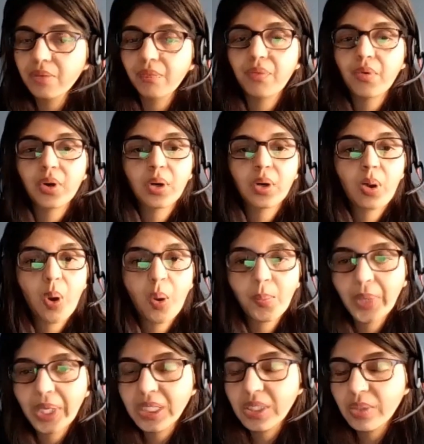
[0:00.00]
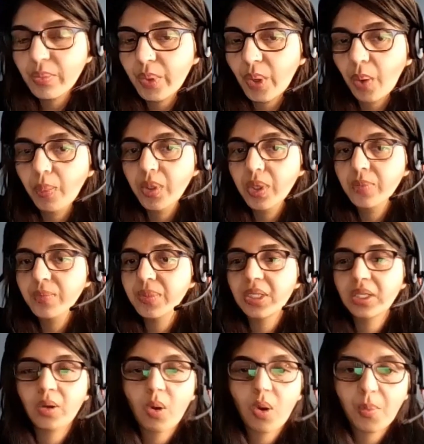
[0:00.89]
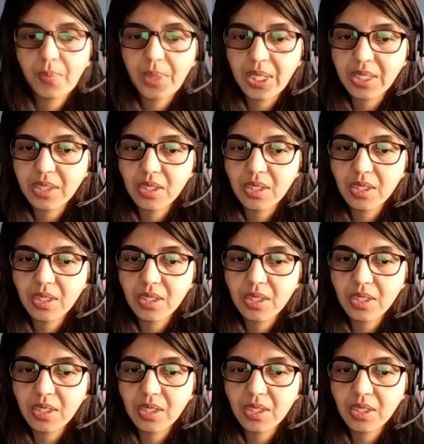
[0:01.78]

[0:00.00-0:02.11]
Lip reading: for complex problems and complex